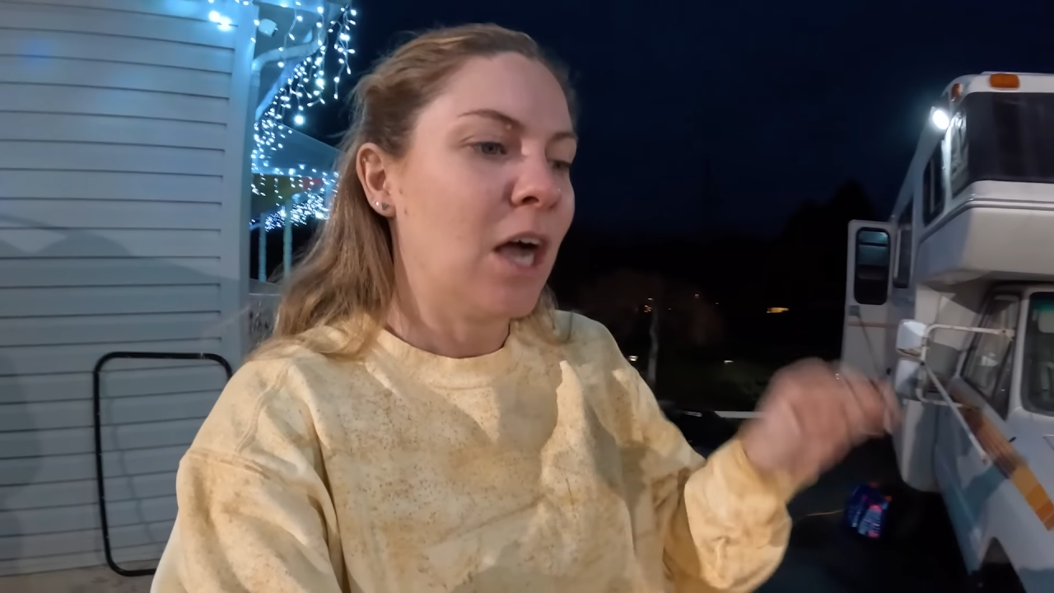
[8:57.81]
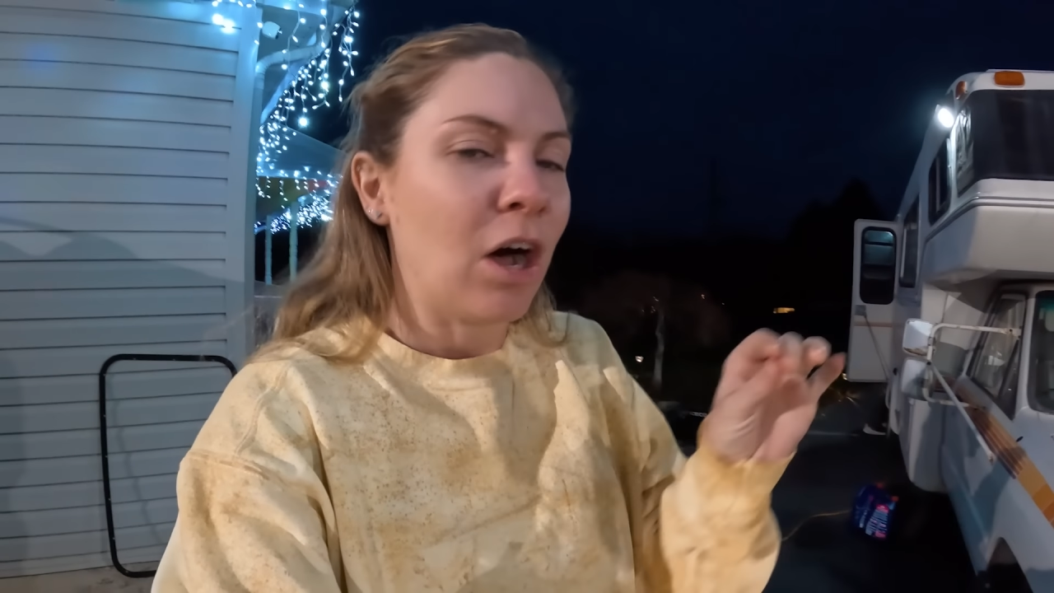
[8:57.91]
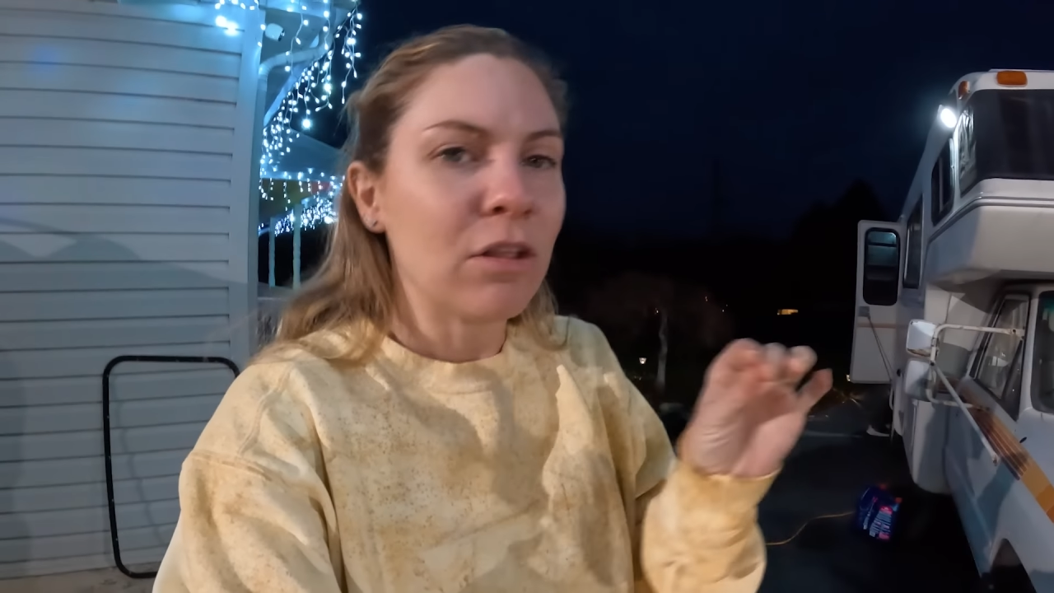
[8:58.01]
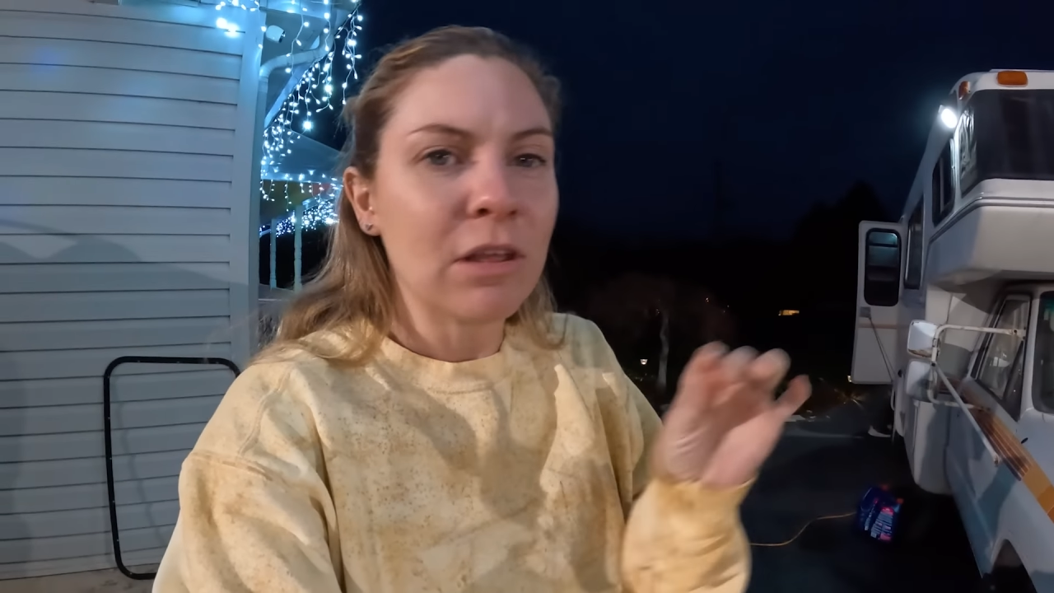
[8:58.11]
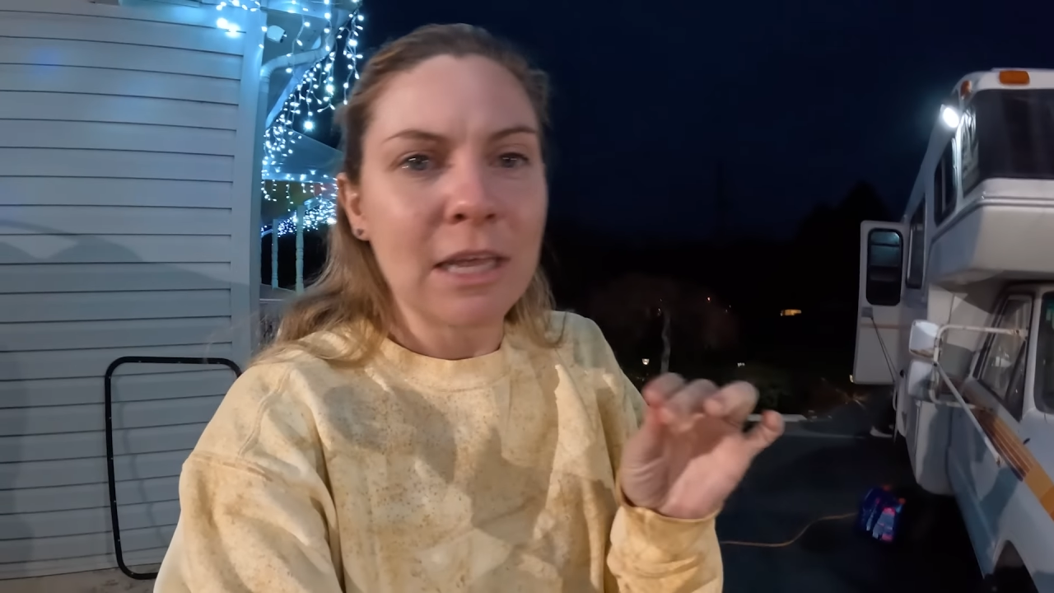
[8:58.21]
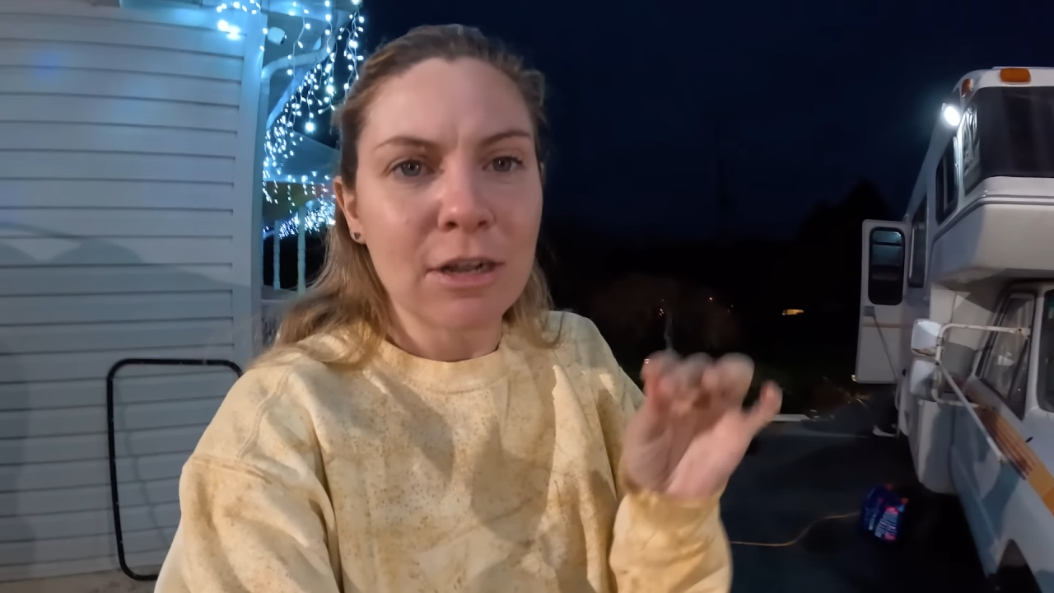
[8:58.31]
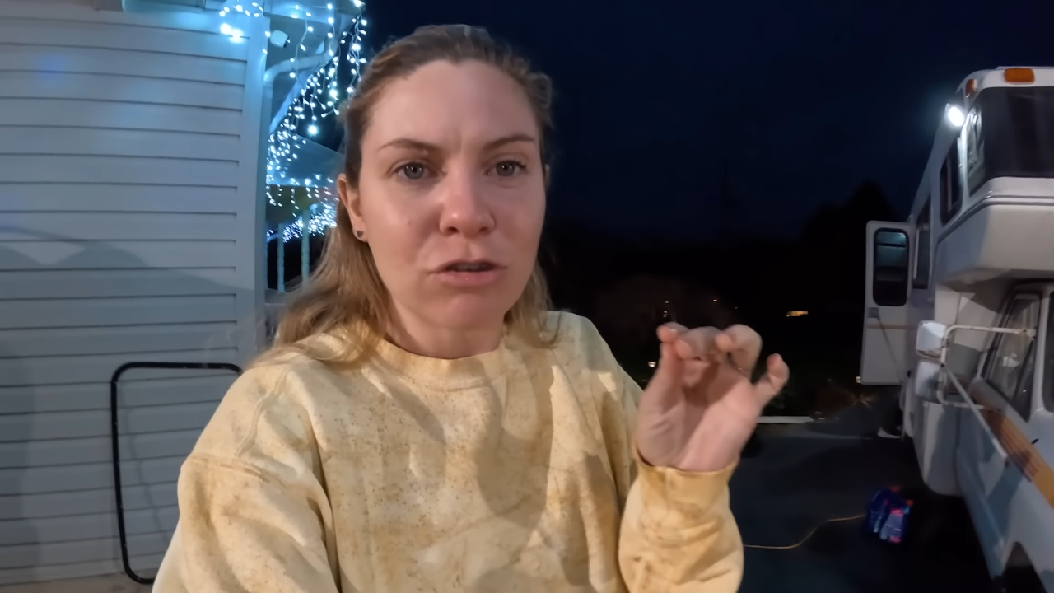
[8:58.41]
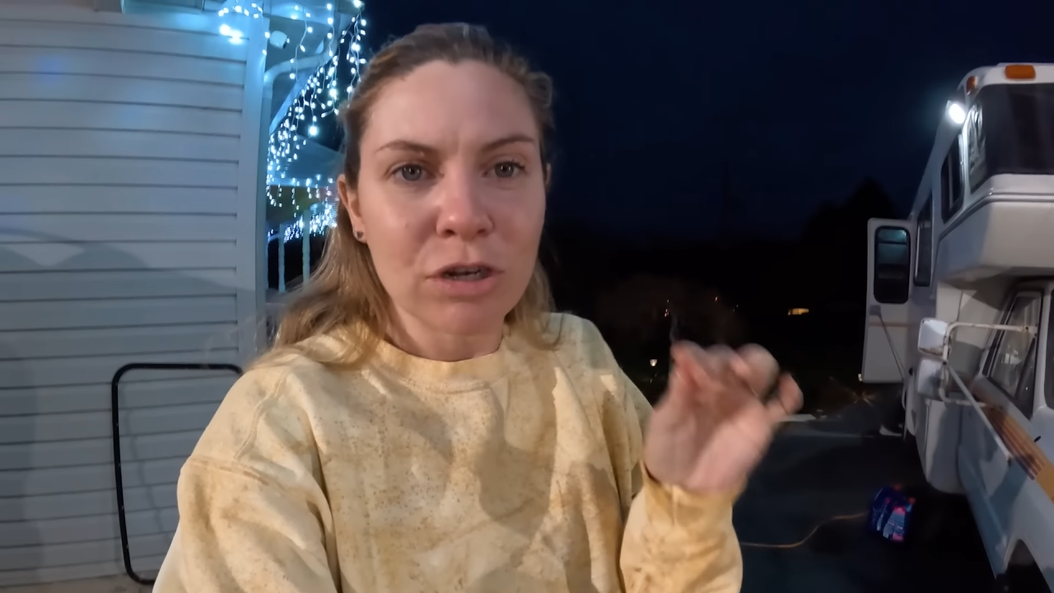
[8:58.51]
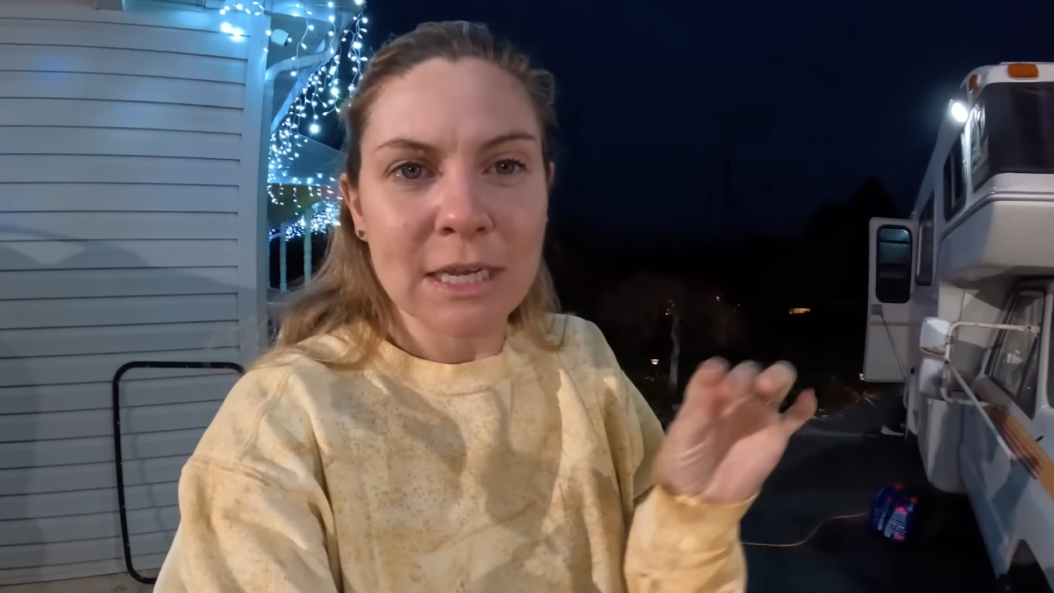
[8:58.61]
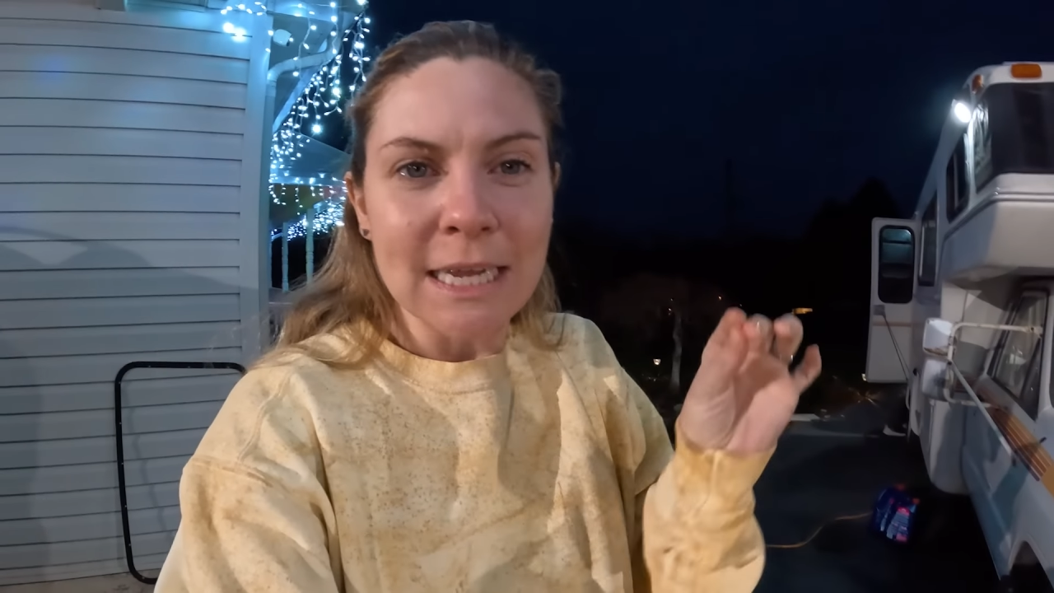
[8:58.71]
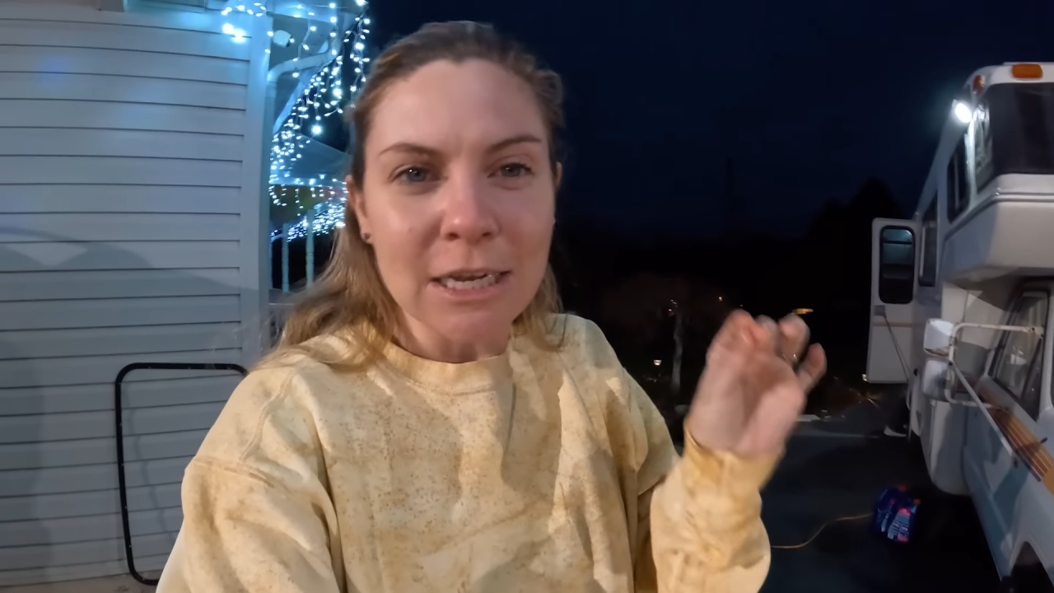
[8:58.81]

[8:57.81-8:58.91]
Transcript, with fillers: all the little tricky